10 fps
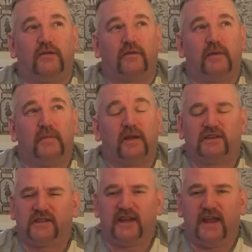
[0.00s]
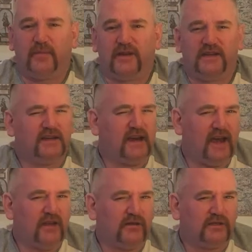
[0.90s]
from memory, is it the Hebridean
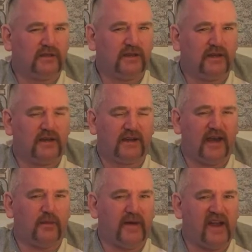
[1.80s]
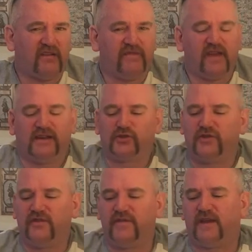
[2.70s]
Isles? I think Calmac Ferries
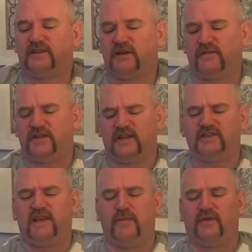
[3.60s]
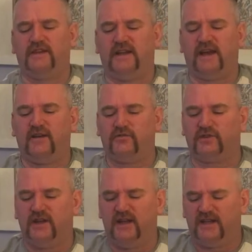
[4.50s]
run the ferry service. I think it's the Hebridean Isles.
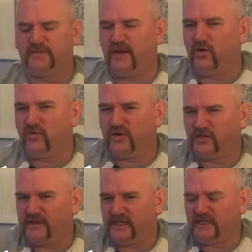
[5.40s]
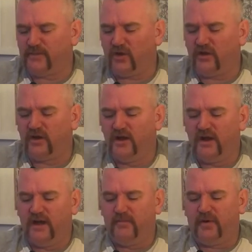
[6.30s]
It's a bit older, it's a bit smaller,
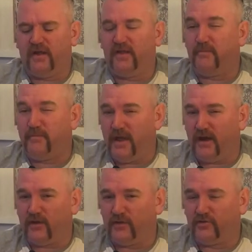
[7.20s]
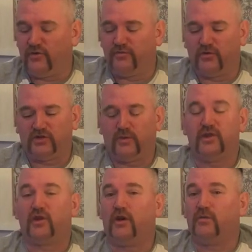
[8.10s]
but the better of the two boats, the one
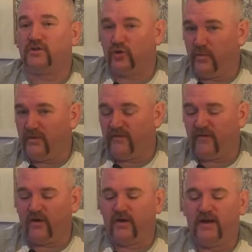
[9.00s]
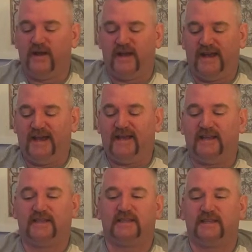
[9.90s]
you're always hoping for,
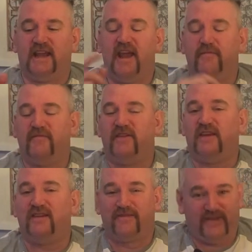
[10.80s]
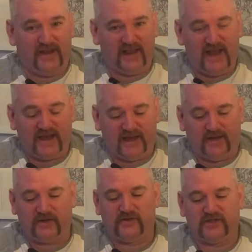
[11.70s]
is the MV Finlaggan.
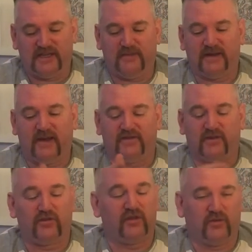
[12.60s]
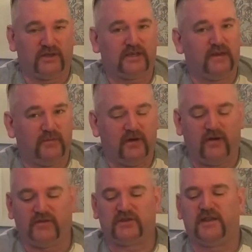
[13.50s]
So it's named after not the whisky, but
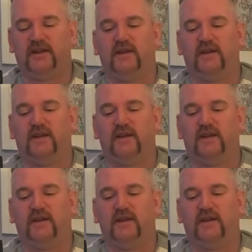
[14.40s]
obviously